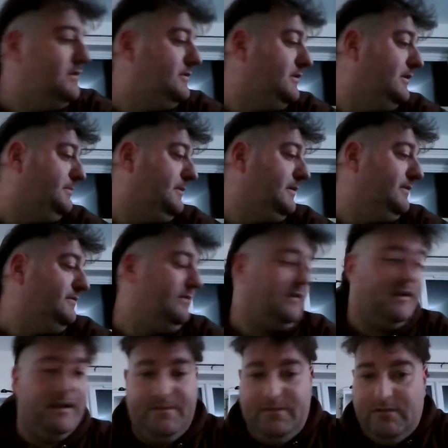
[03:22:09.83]
That's been on for
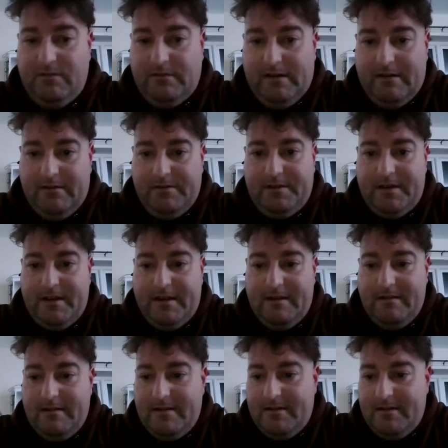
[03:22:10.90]
nearly 4 hours now.